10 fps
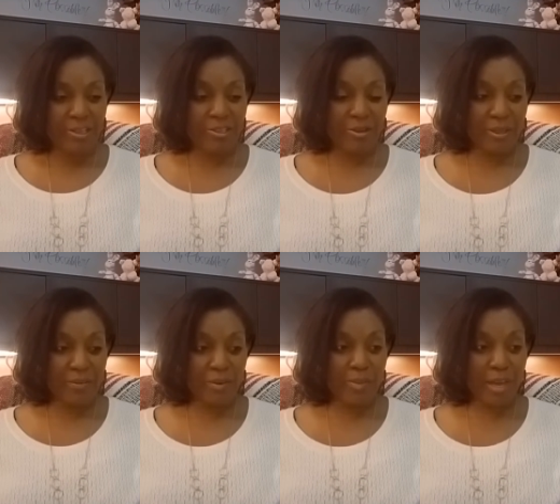So
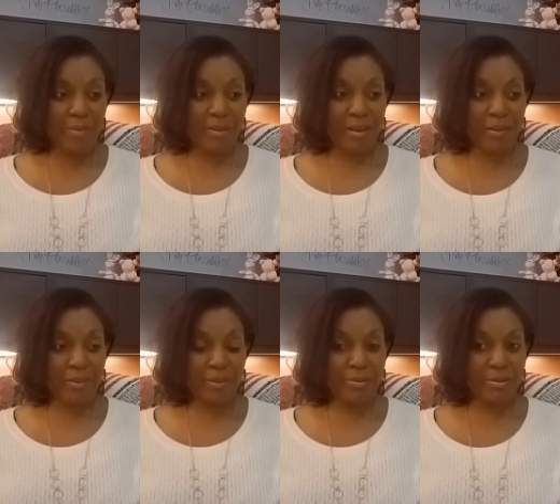if the baby got
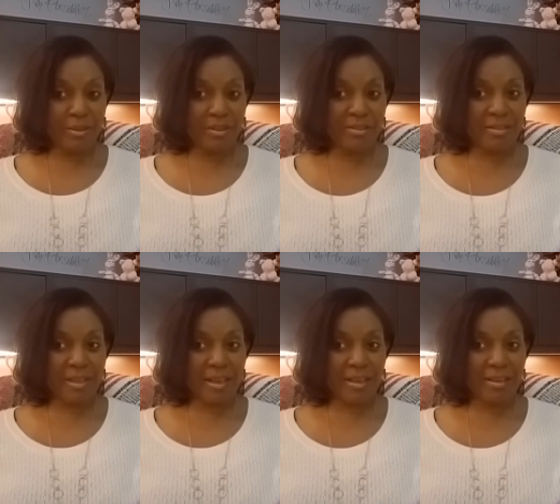those things
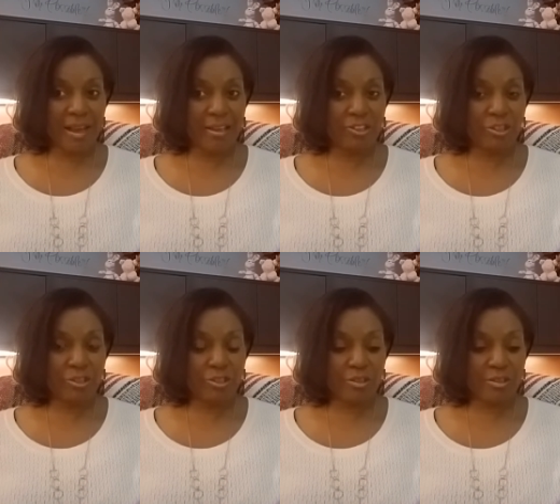that I
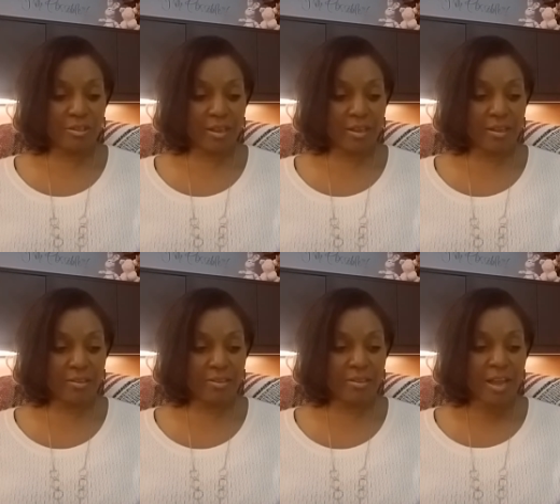just
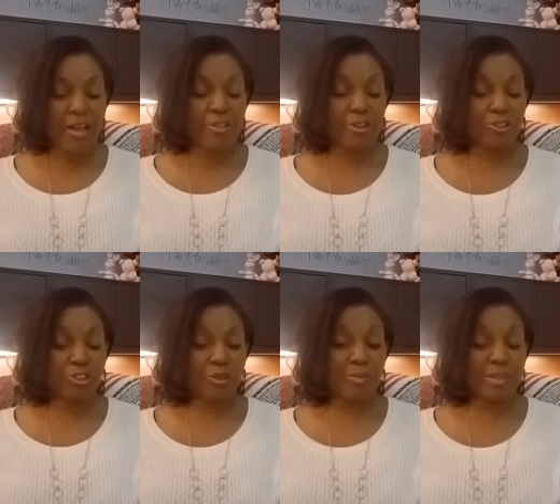discussed, there
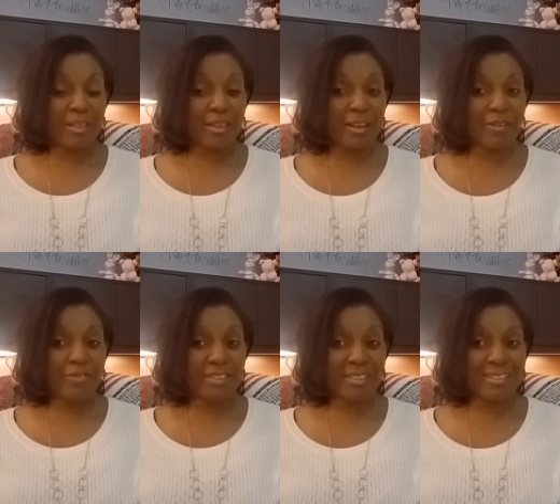should be a
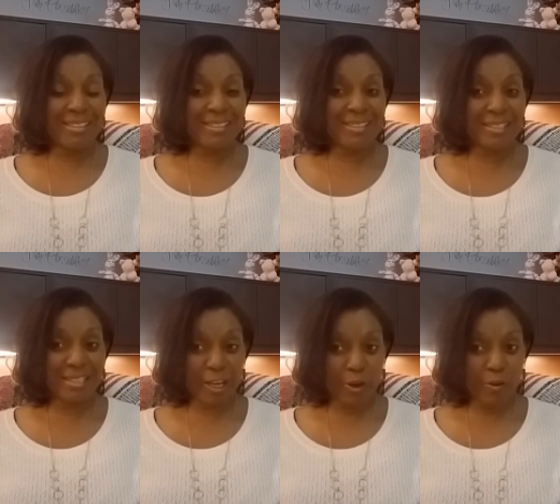confidence in
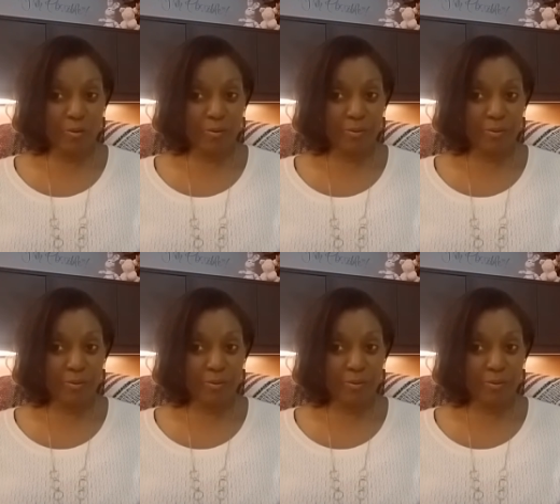self.